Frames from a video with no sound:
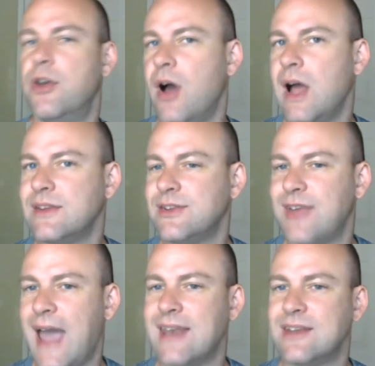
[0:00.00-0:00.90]
not
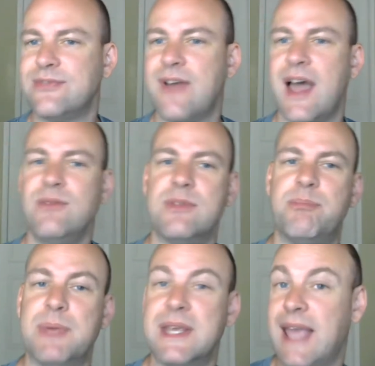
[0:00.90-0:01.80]
satisfied with
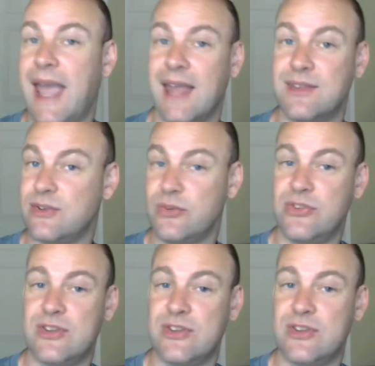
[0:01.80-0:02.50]
big answers